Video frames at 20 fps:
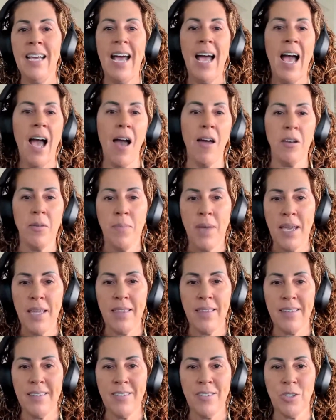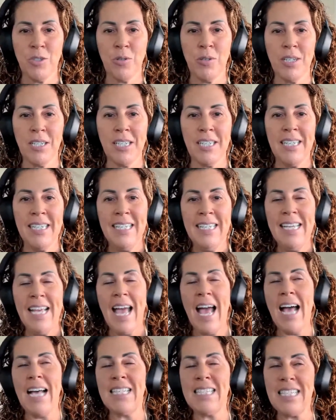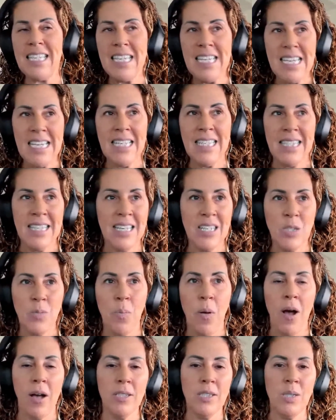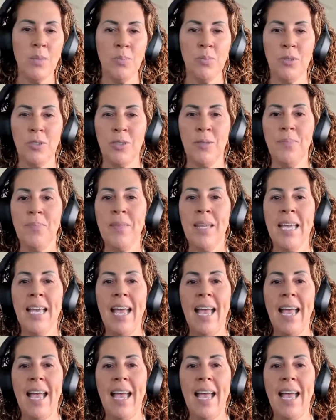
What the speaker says: how to make this trick as easy as possible,